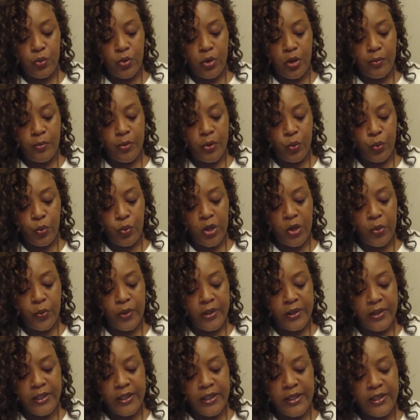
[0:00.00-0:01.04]
what we
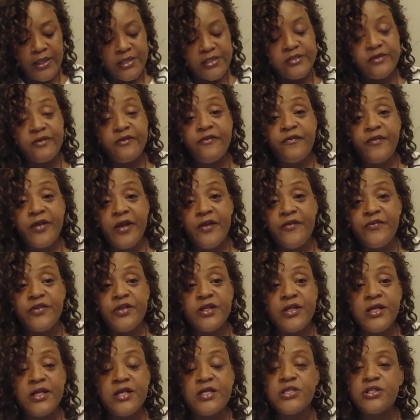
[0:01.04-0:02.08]
need is the faith to
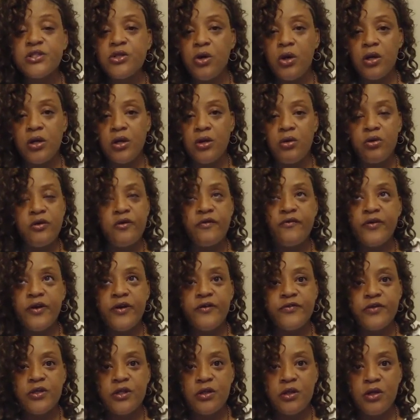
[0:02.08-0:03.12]
get started or the
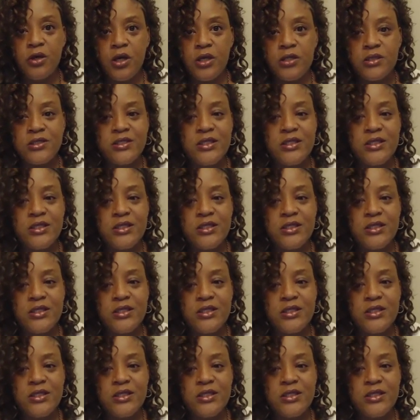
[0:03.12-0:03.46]
faith to launch.